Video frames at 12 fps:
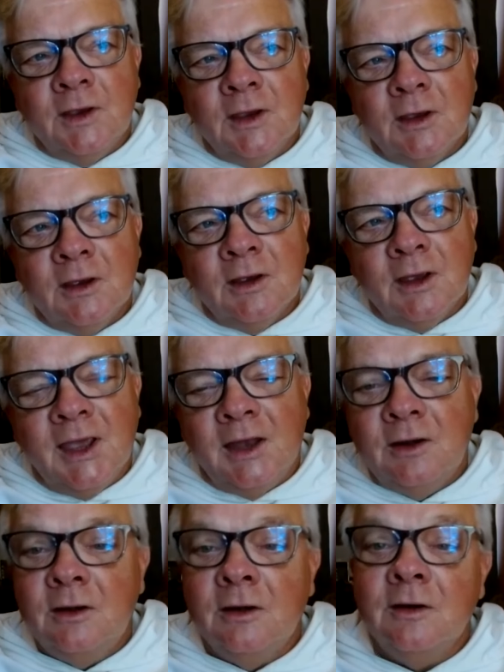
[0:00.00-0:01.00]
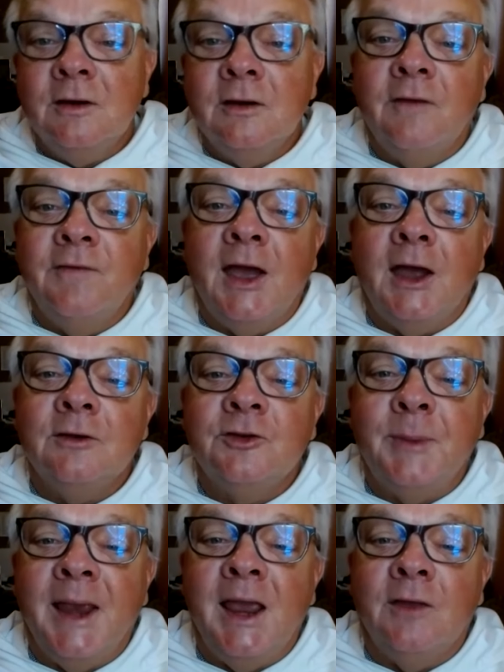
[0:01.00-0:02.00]
the end of that
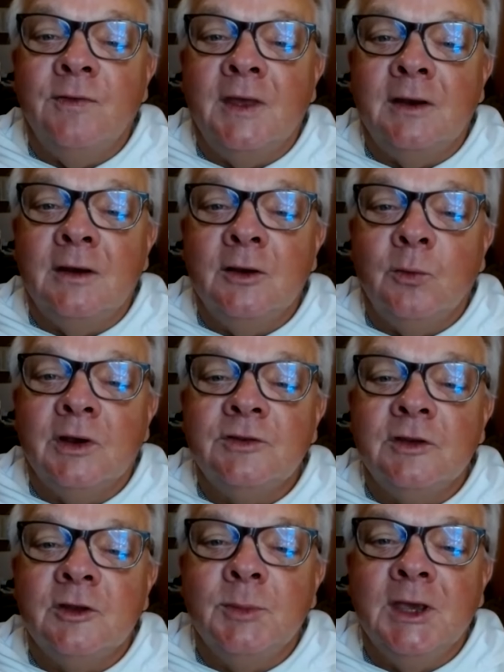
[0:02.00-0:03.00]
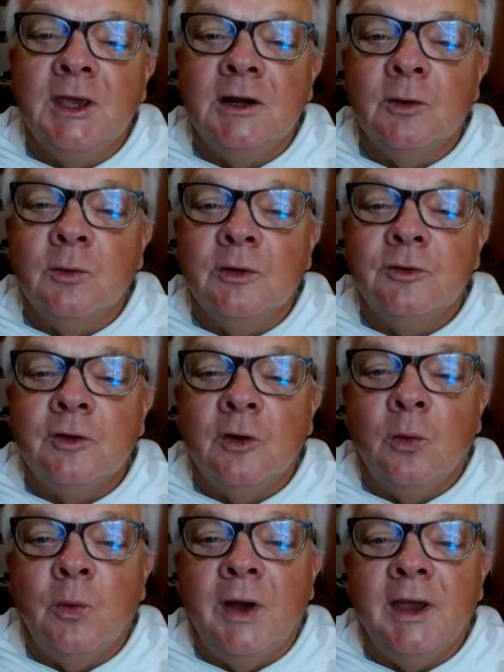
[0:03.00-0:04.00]
span than it was at the beginning? Was
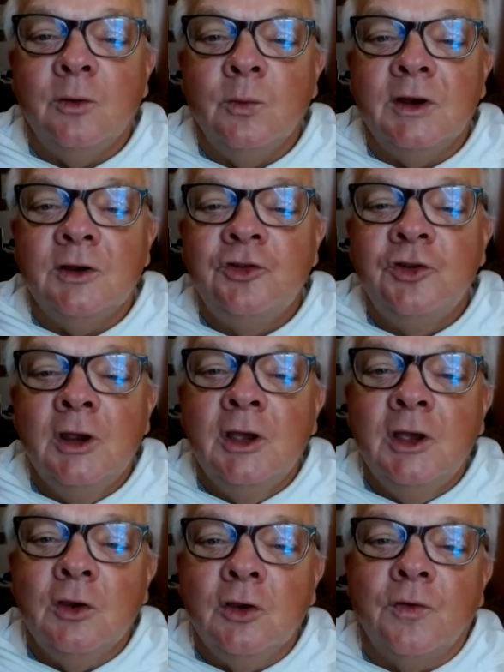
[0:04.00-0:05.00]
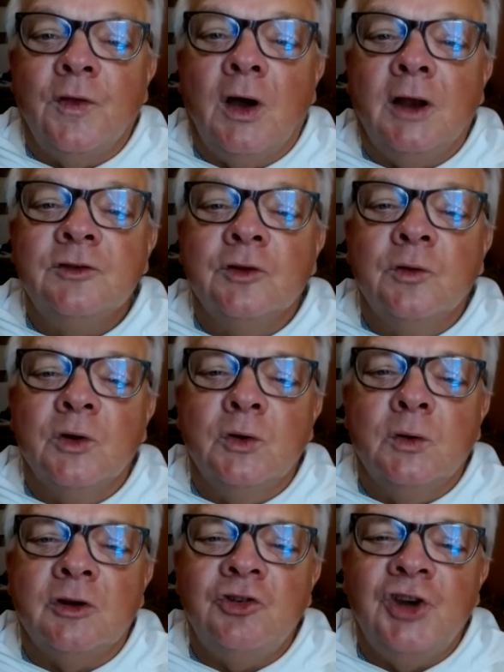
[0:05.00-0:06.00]
there a way in which your thoughts
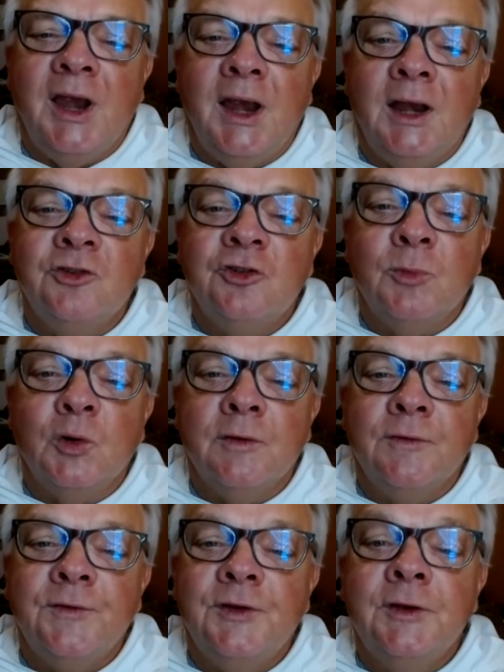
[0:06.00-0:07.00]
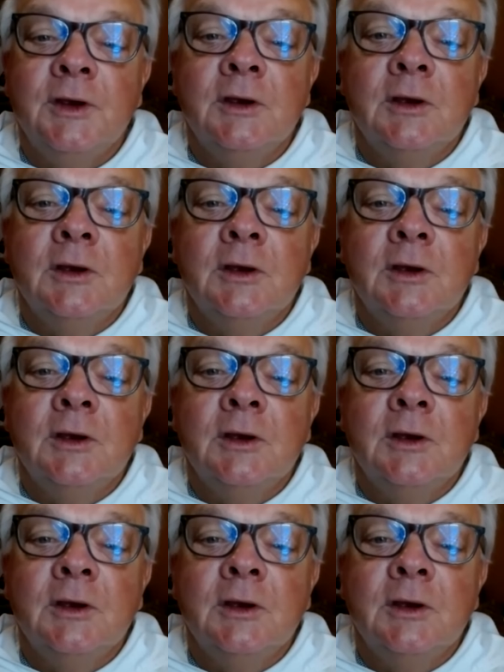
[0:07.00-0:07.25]
grew or changed, morphed?